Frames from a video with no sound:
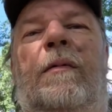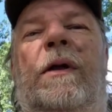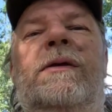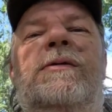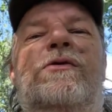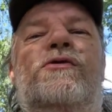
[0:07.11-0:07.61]
Well,
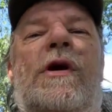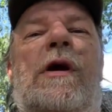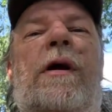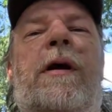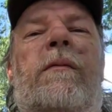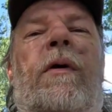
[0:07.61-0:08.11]
this is
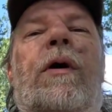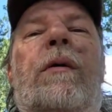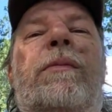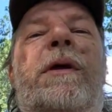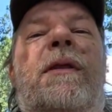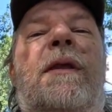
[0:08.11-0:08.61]
Jerry, and welcome
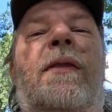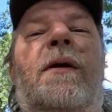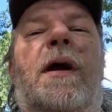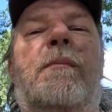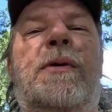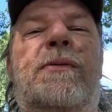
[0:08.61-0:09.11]
to another
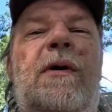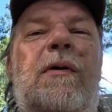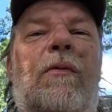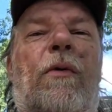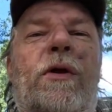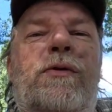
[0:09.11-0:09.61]
episode
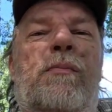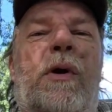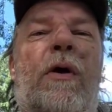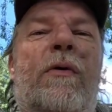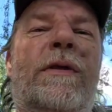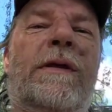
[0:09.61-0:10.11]
of What's
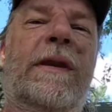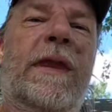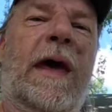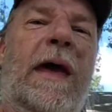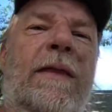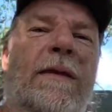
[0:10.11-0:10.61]
Broke
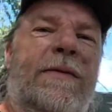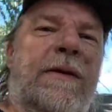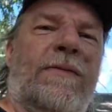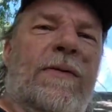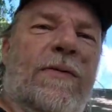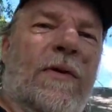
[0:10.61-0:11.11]
Today.
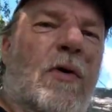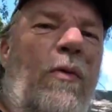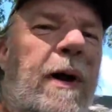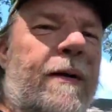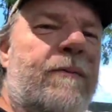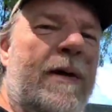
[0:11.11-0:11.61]
This is a
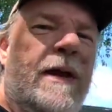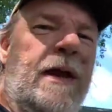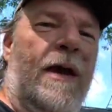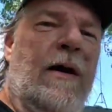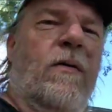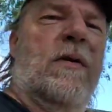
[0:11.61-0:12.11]
quick
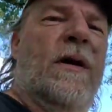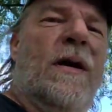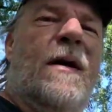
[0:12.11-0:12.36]
video